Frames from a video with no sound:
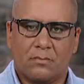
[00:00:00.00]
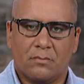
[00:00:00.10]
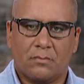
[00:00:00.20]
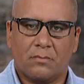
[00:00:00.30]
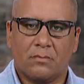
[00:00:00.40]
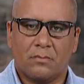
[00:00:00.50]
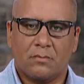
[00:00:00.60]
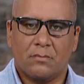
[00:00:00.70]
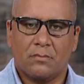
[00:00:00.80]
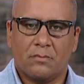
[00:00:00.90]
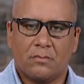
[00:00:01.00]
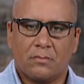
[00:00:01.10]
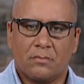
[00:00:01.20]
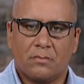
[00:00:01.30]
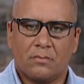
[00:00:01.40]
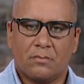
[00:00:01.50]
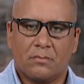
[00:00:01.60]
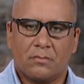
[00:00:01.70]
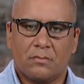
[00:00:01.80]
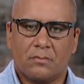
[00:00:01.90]

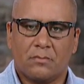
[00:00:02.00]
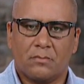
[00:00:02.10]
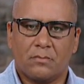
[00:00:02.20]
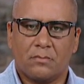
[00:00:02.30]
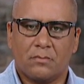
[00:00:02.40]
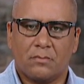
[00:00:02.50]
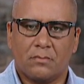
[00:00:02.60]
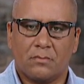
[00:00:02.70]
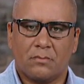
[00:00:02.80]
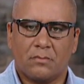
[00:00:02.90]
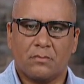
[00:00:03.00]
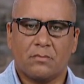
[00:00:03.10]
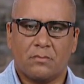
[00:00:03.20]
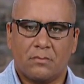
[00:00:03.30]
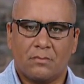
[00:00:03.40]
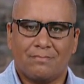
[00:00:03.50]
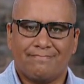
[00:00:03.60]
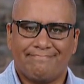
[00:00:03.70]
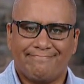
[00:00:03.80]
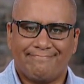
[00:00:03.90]
This person isn't speaking.